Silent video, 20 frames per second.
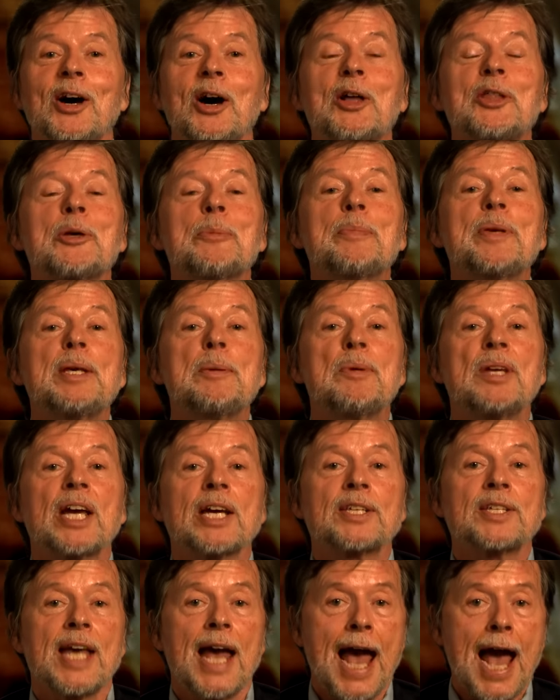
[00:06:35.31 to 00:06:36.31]
on the
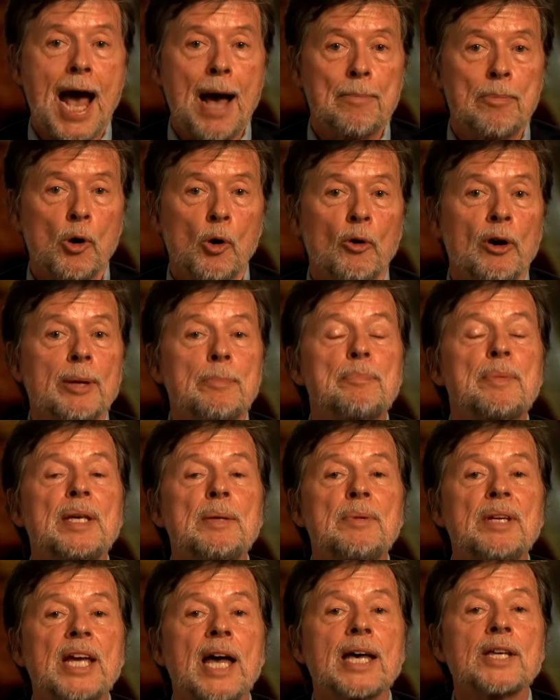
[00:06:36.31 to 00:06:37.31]
PBS app or at
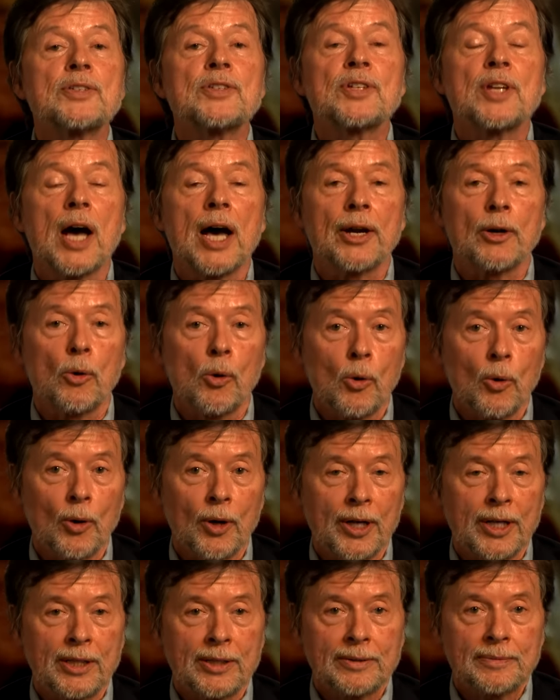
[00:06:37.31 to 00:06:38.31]

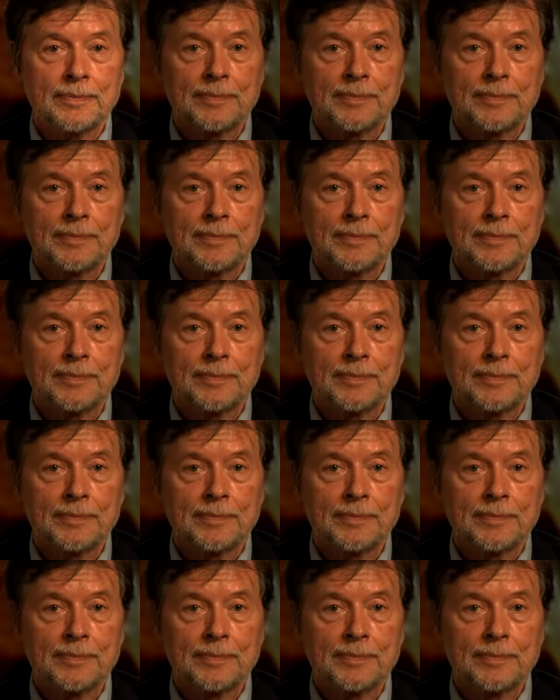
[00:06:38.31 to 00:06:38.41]
pbs.org.